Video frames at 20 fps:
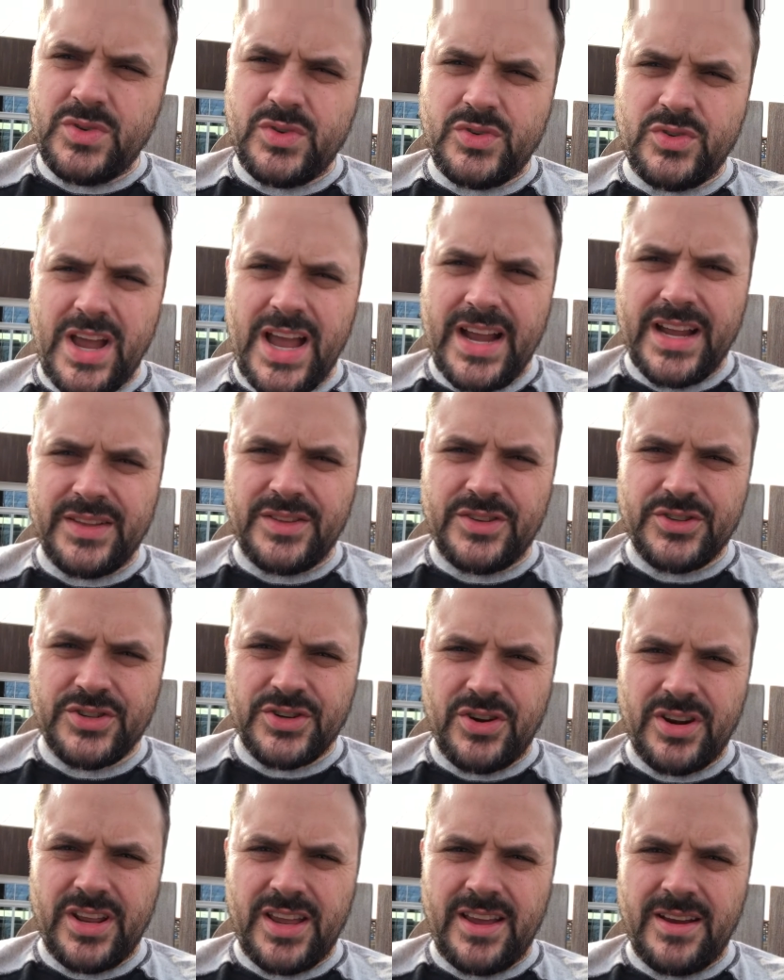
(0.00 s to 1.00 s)
tracking the
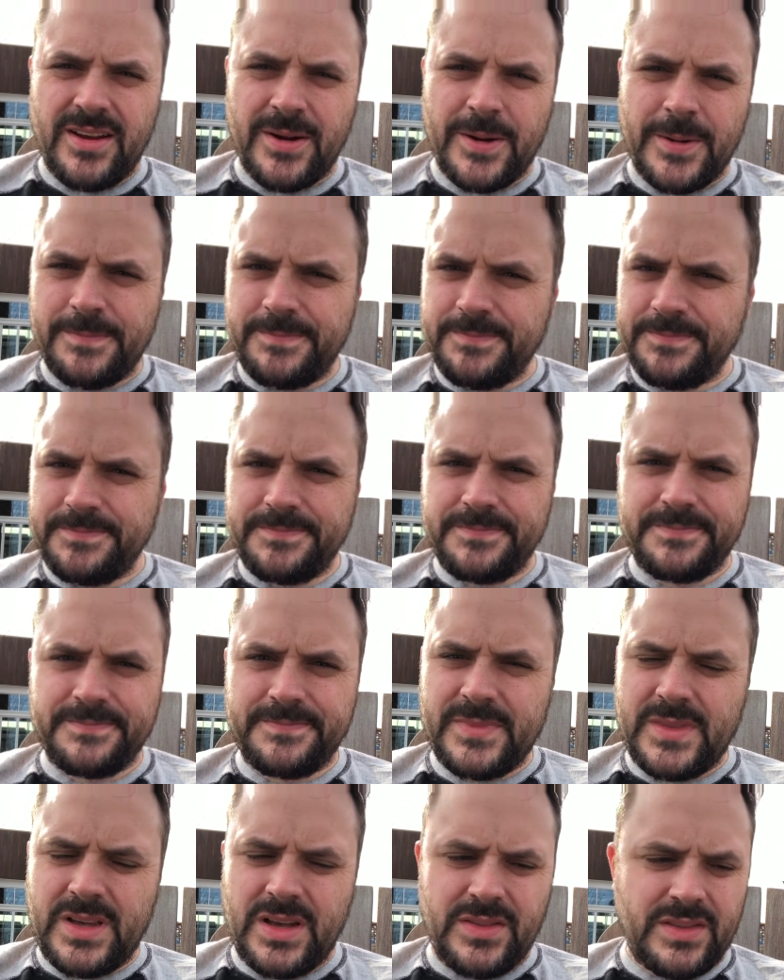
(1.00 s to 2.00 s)
journey here
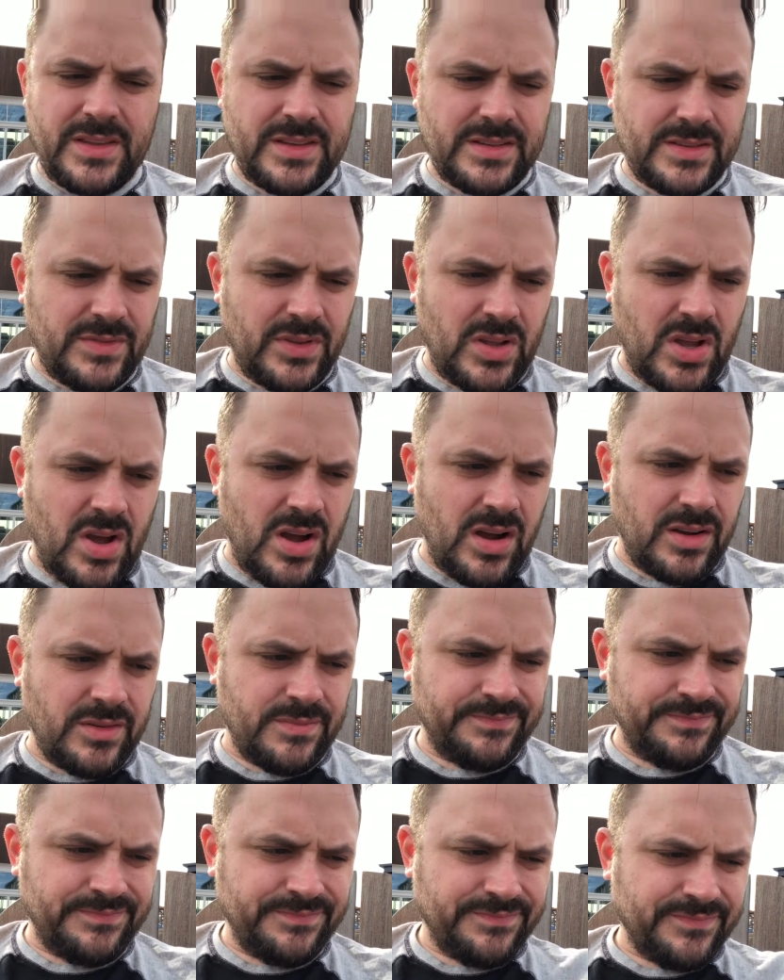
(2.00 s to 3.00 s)
on this vlog.
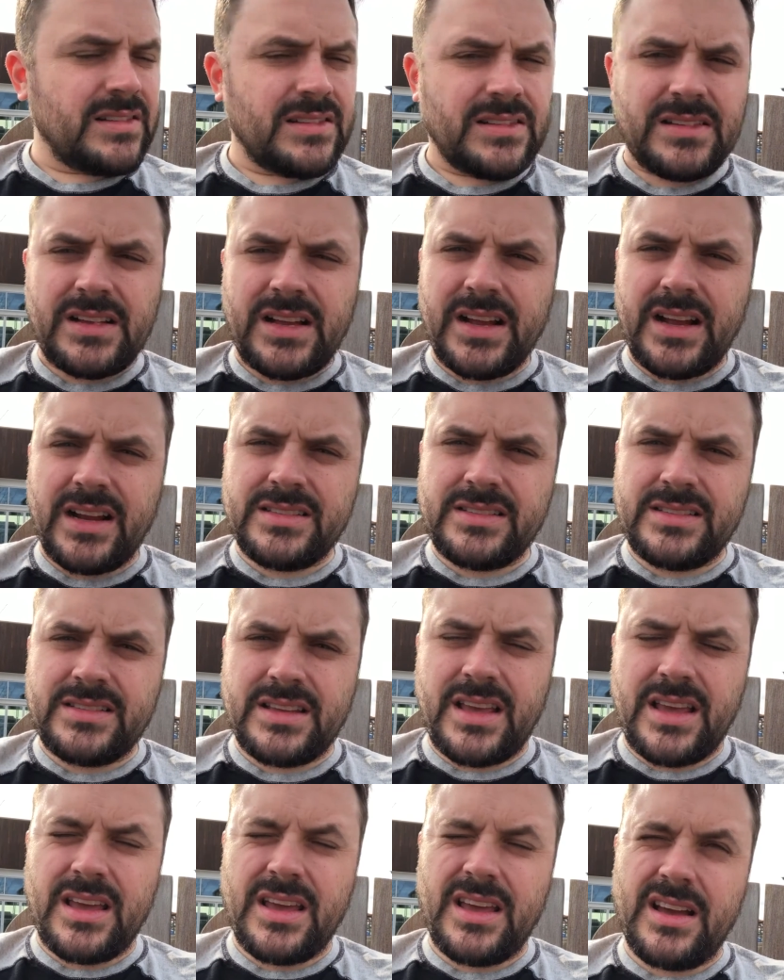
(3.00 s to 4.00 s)
I gotta
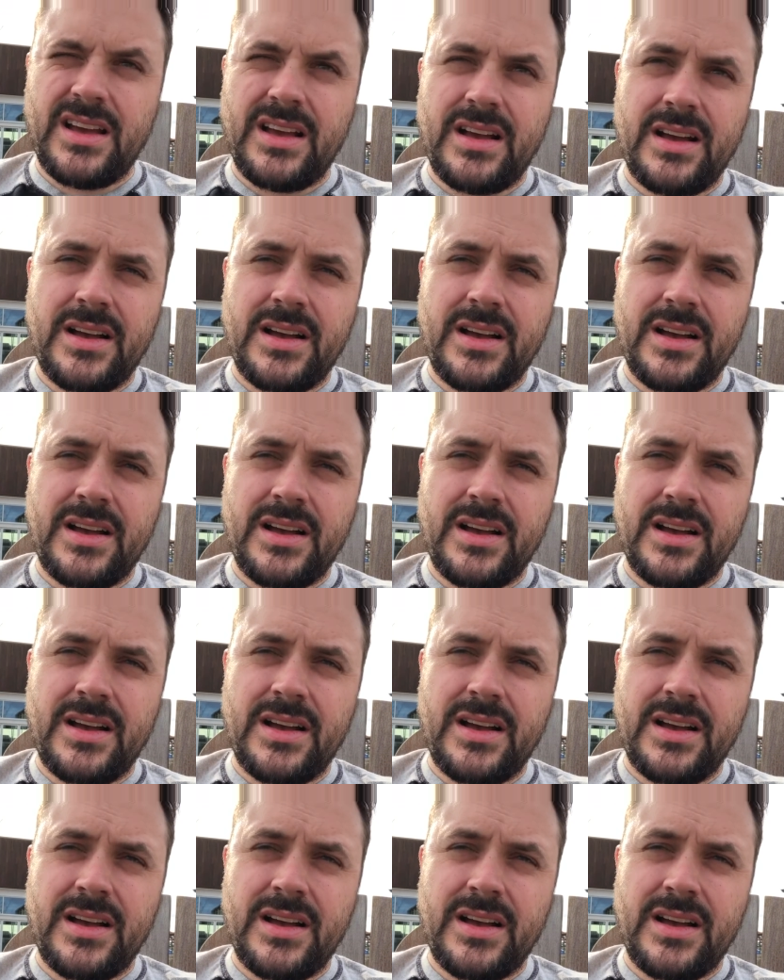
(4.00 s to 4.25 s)
say,